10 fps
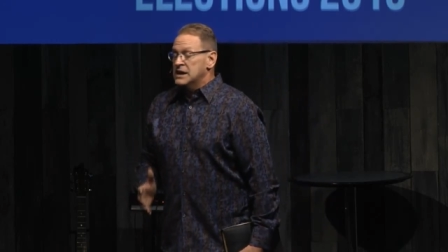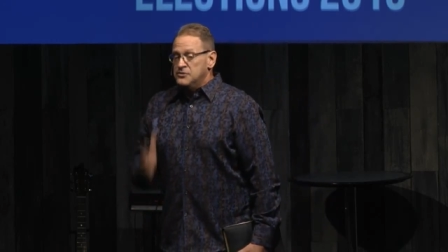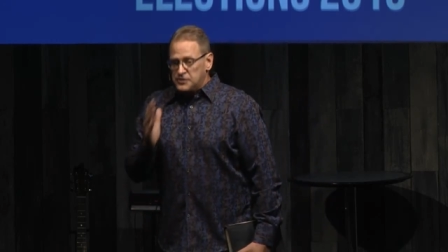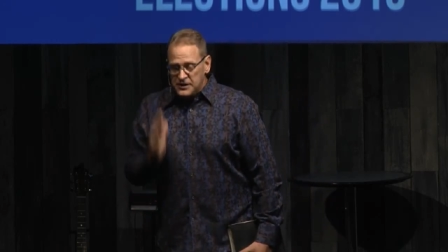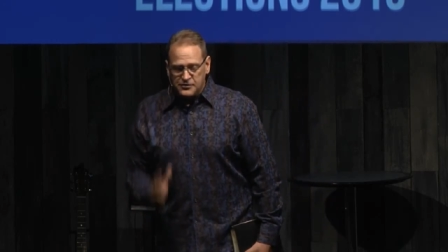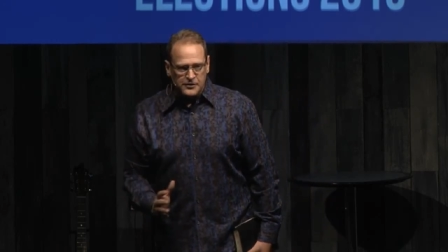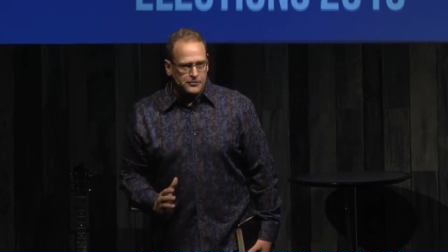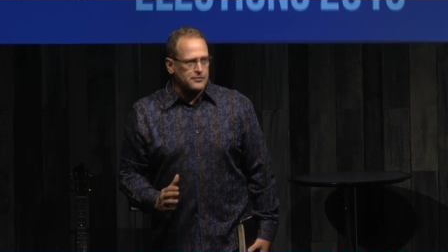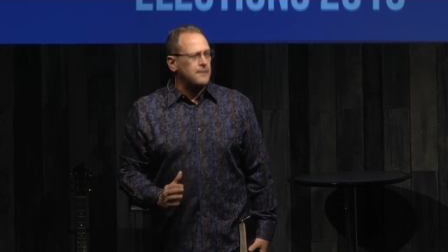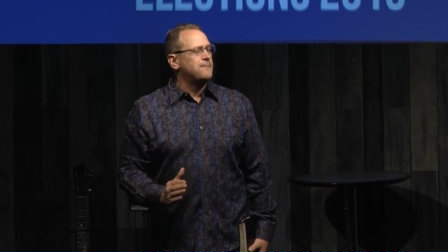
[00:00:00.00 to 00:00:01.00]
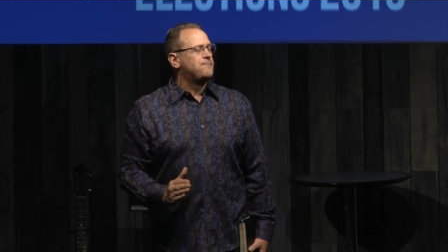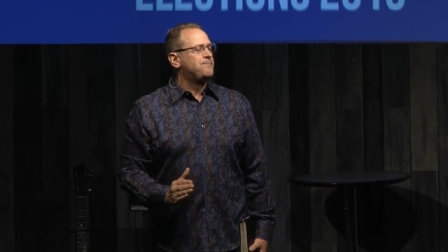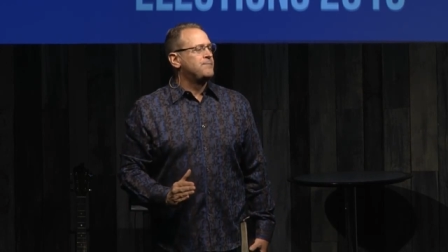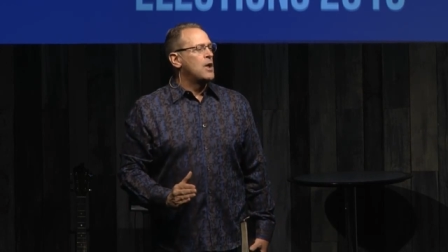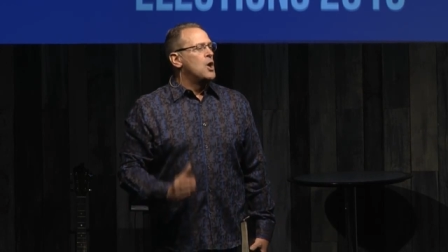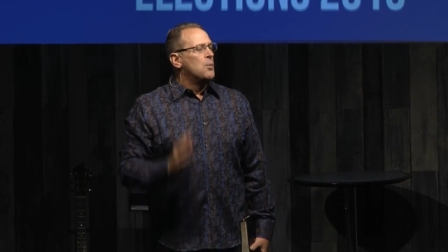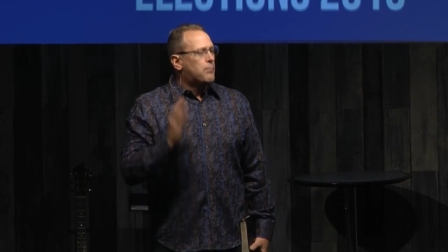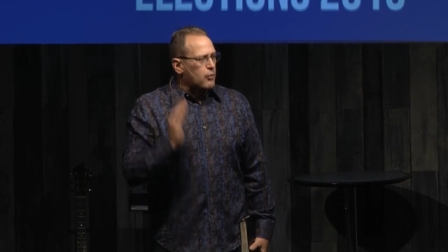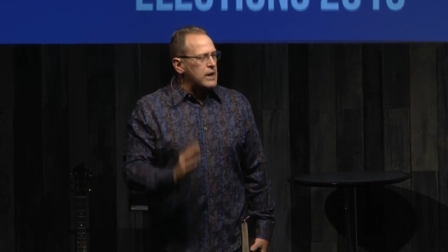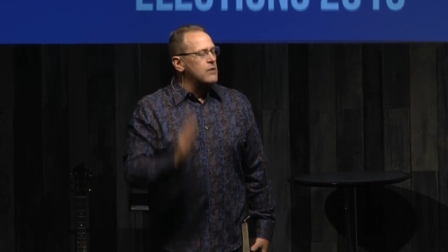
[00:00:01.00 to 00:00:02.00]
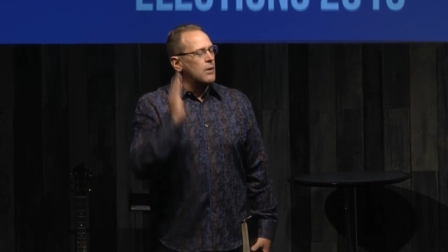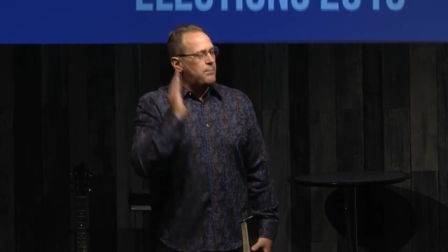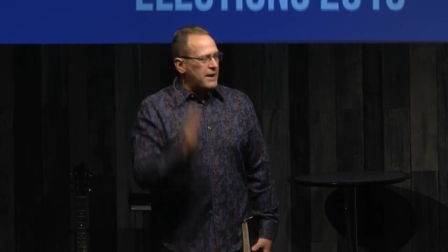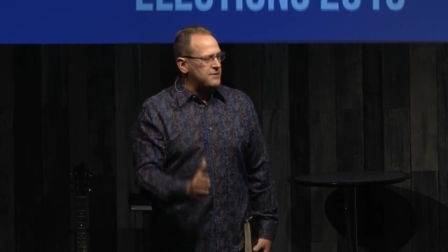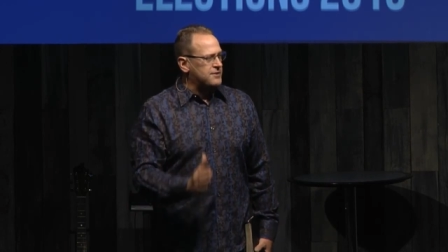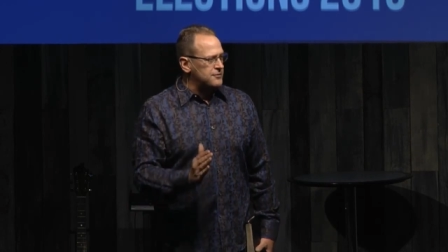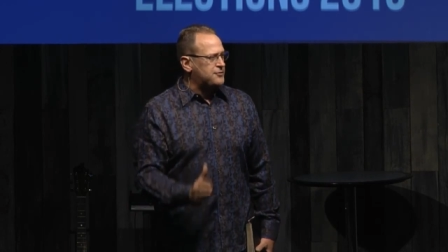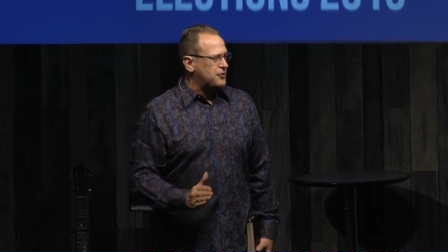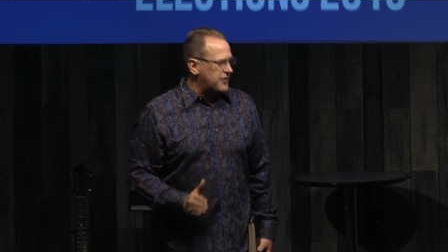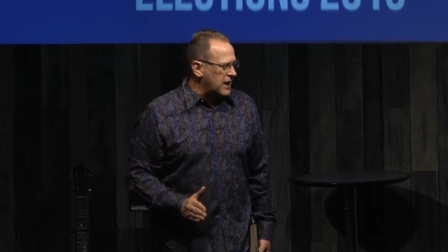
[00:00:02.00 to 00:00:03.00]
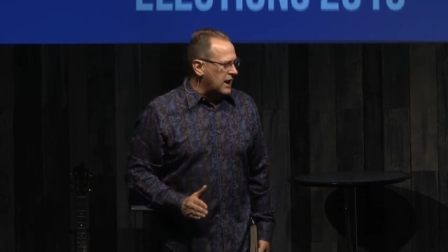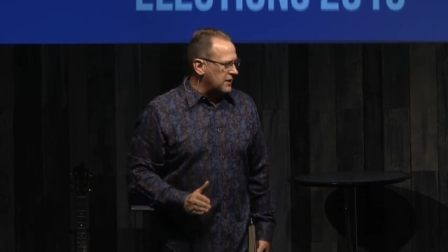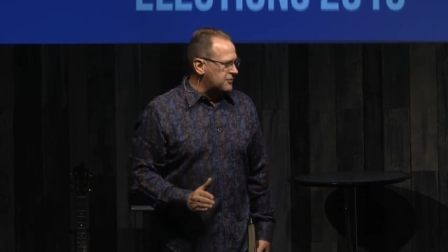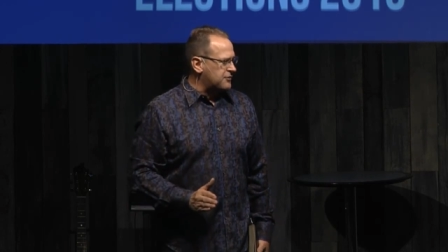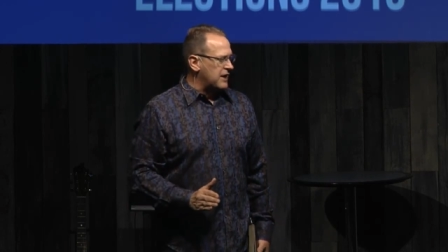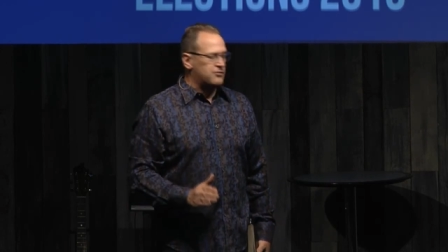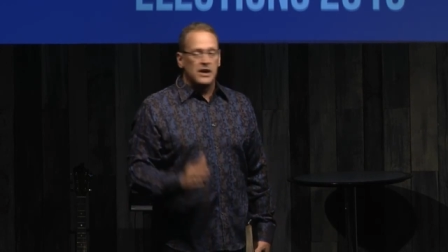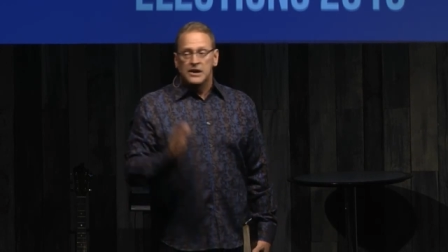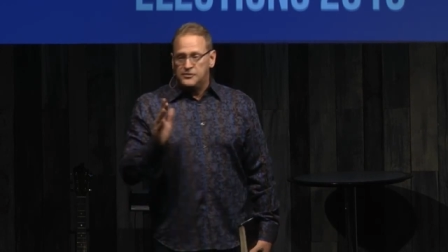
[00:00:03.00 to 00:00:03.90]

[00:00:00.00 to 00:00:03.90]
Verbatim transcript: Jesus, bring repentance to the United States.